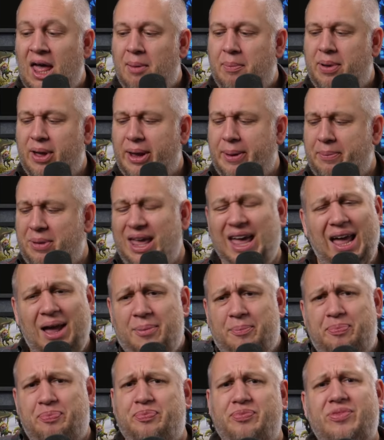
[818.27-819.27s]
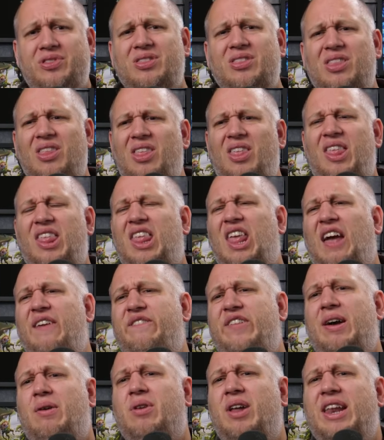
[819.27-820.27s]
But yeah, I
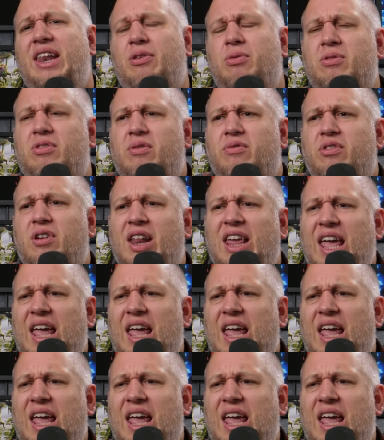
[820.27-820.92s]
felt like this was a really